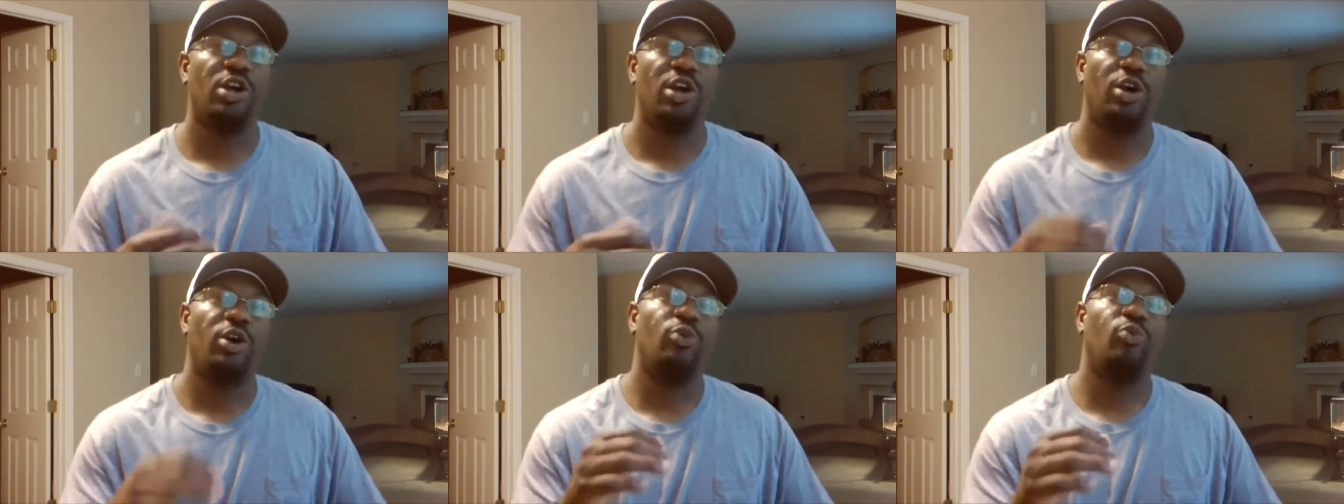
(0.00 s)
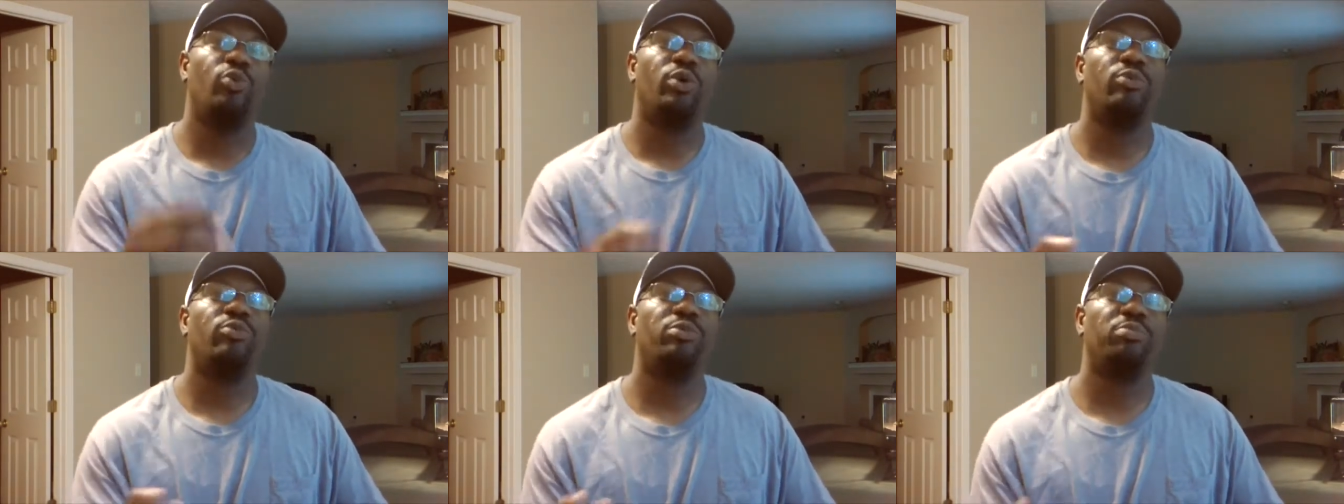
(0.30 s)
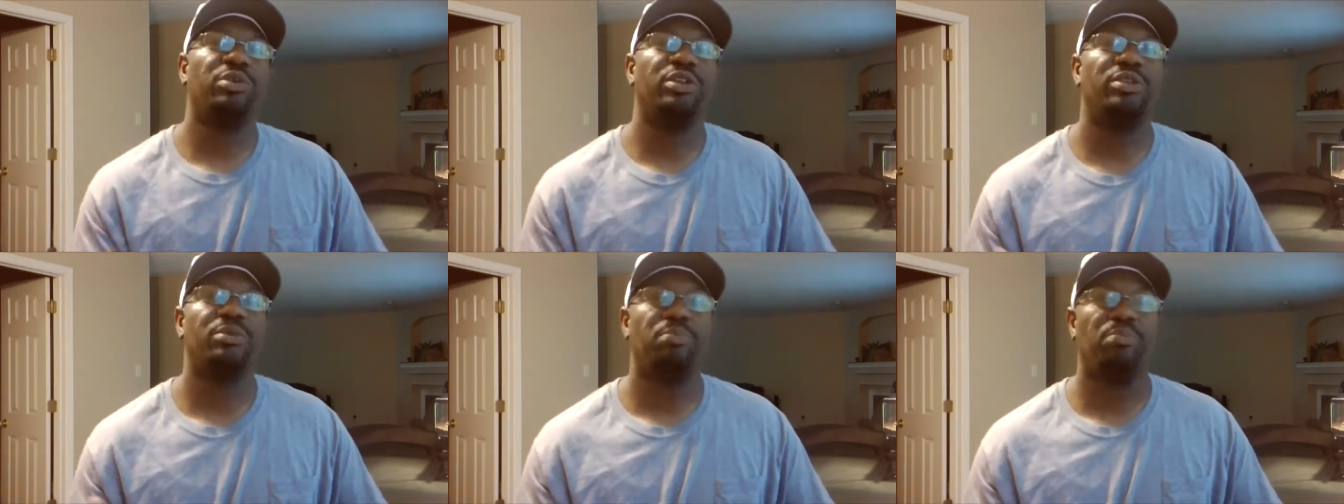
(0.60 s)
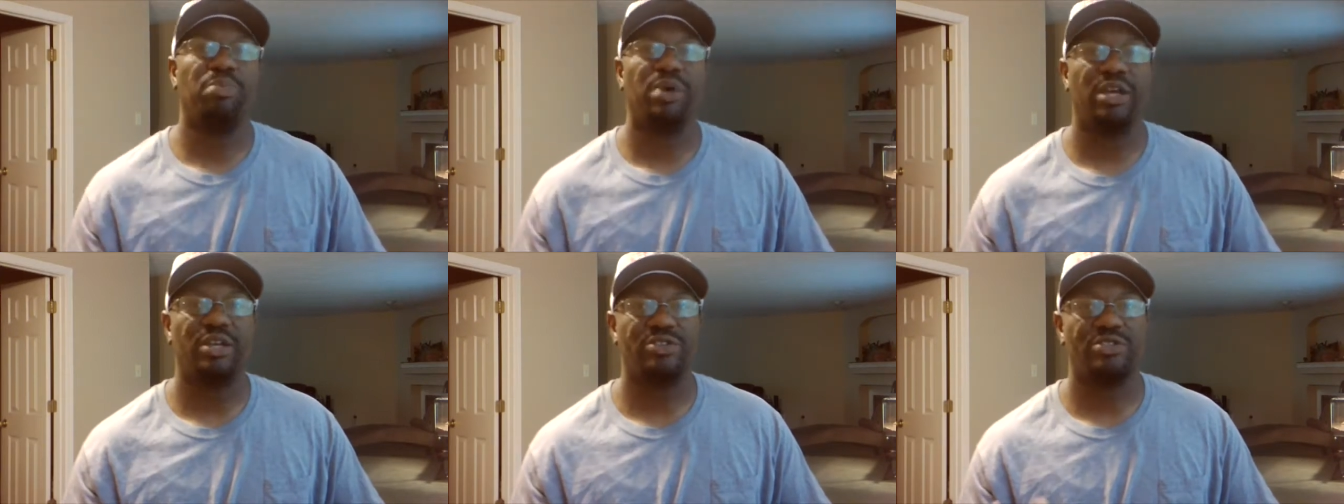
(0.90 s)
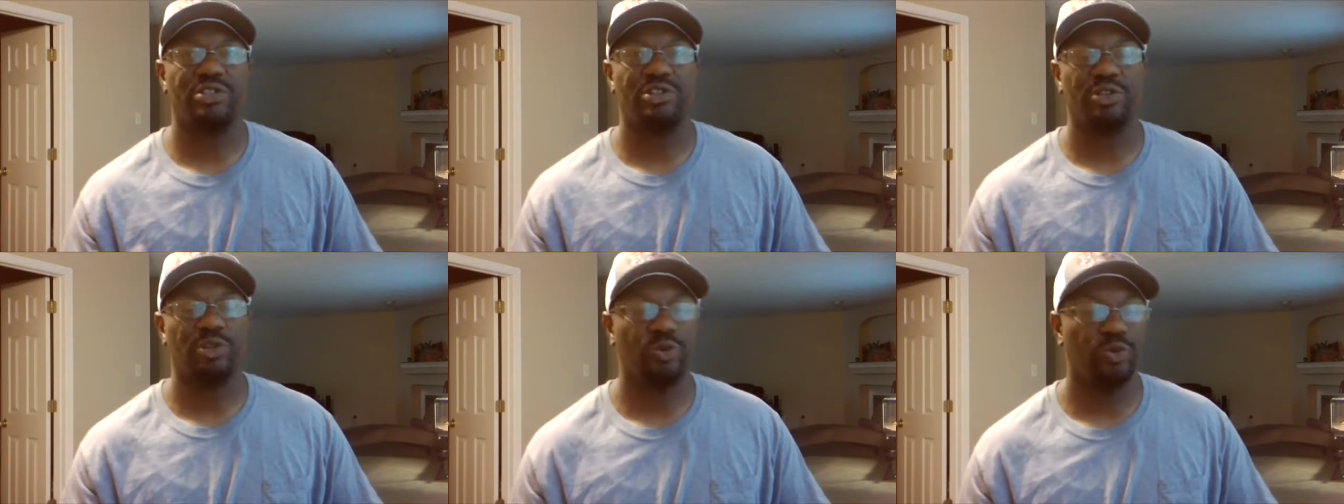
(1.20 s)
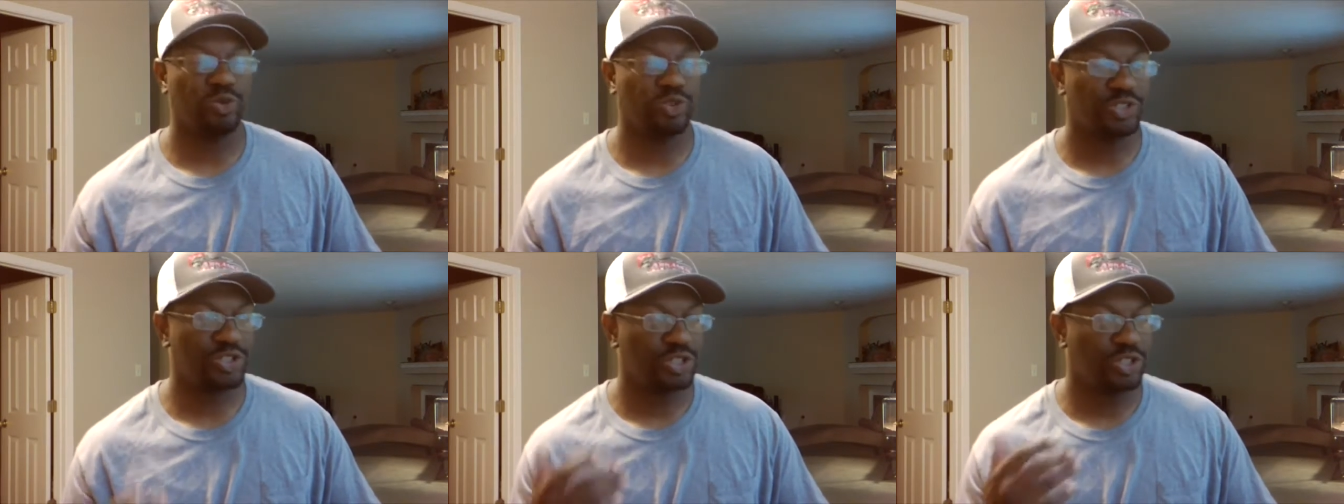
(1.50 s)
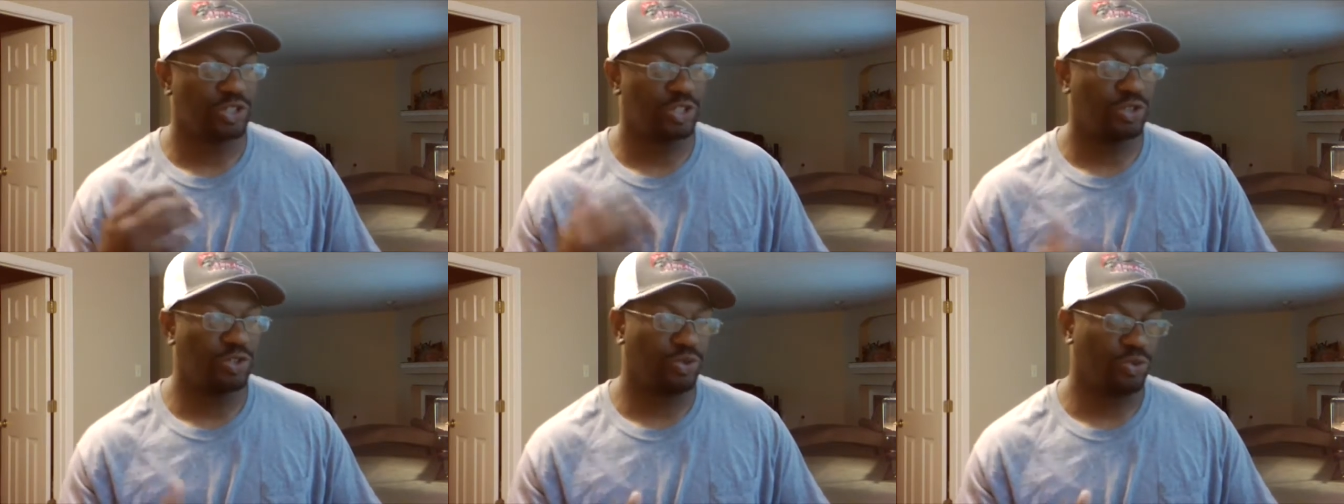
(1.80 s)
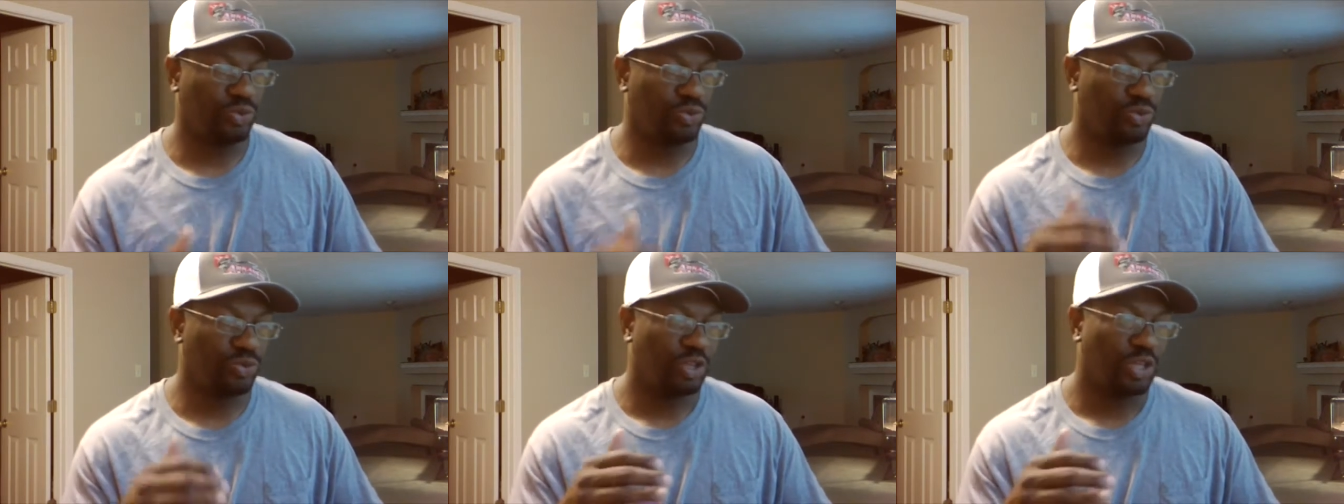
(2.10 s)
on what would be the best lures to use